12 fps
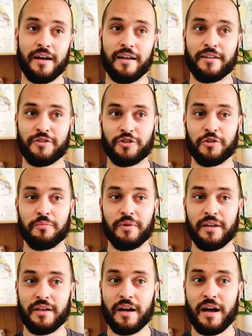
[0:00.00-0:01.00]
Should
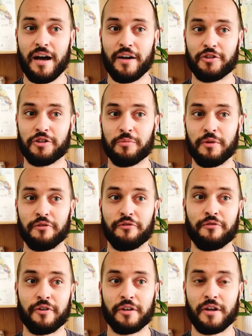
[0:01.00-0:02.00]
be a
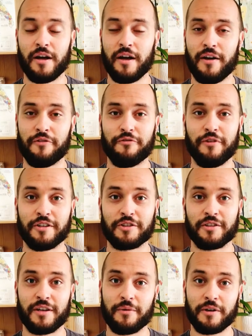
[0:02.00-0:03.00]
fun adventure
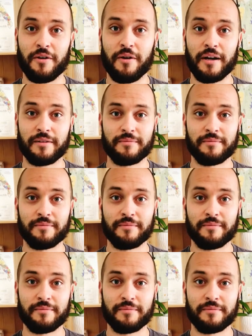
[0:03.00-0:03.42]
that we go on.